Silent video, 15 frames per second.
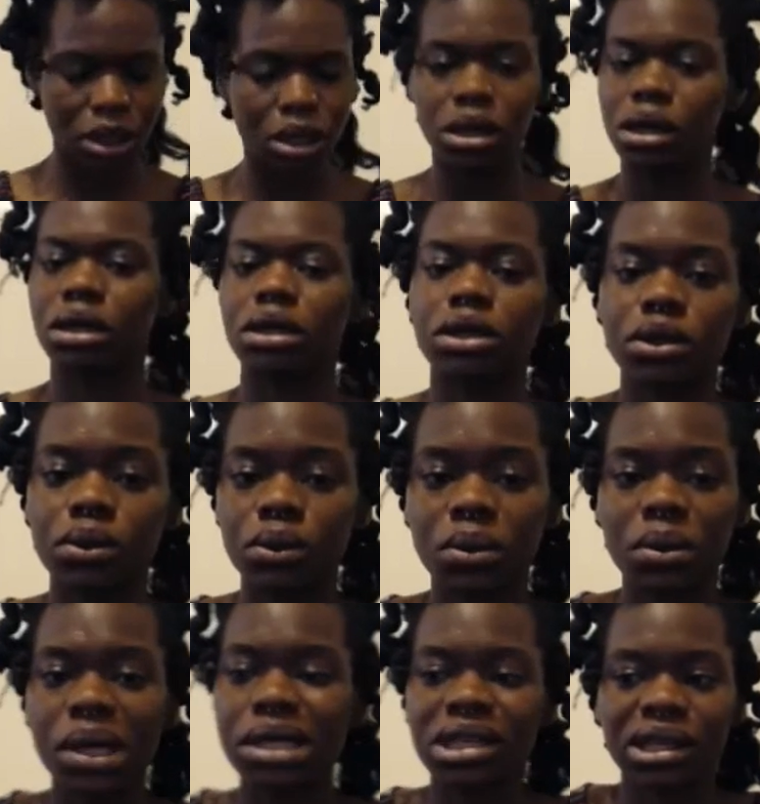I do
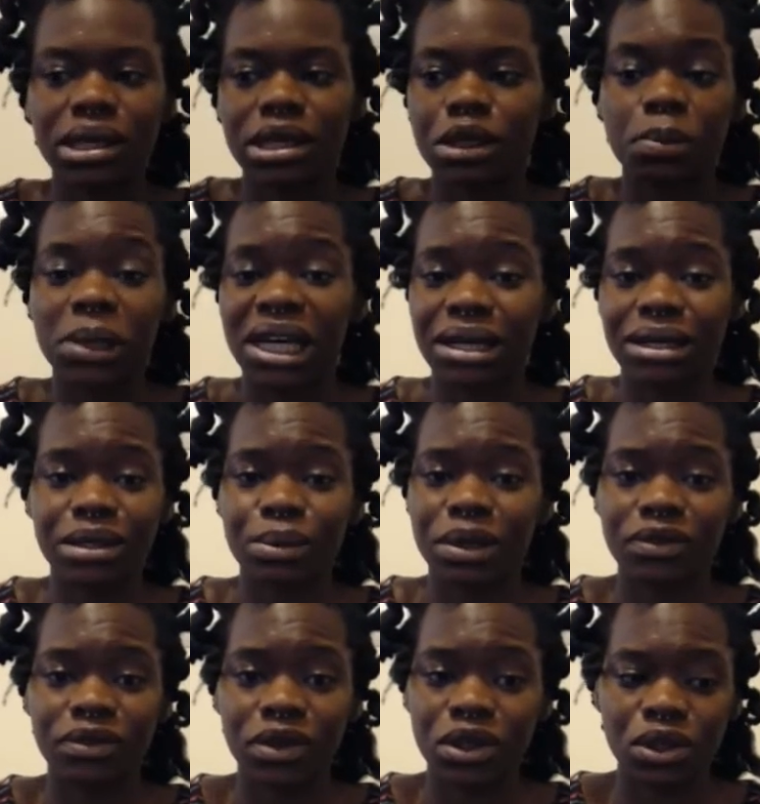always expect,
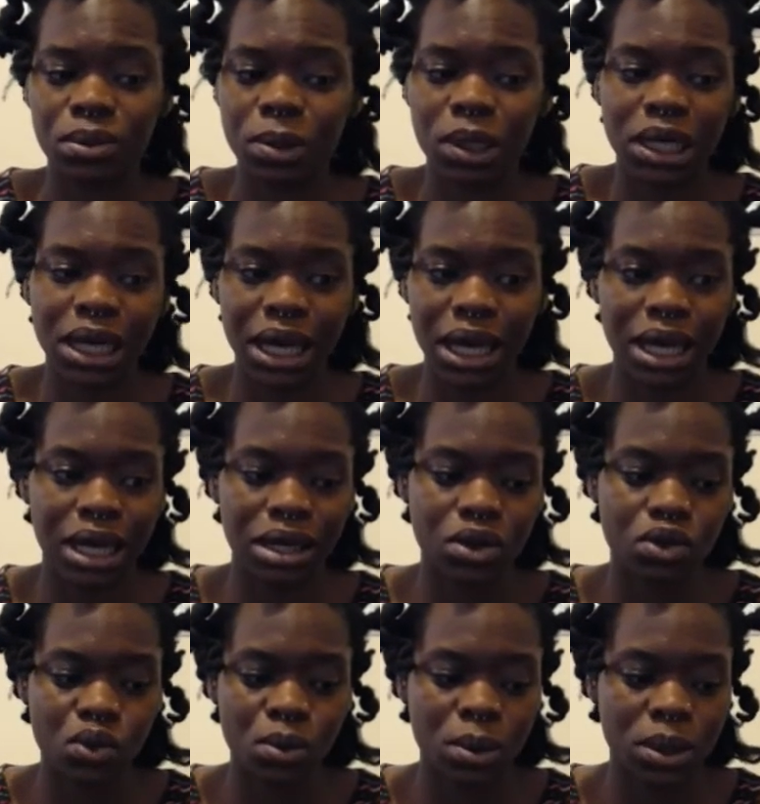whenever I do my hair, it's
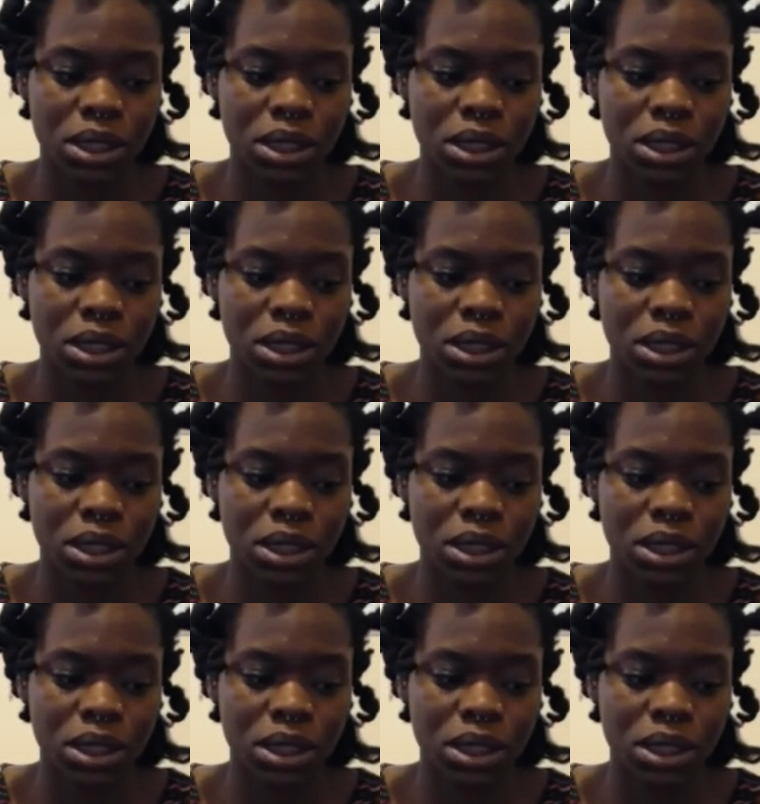always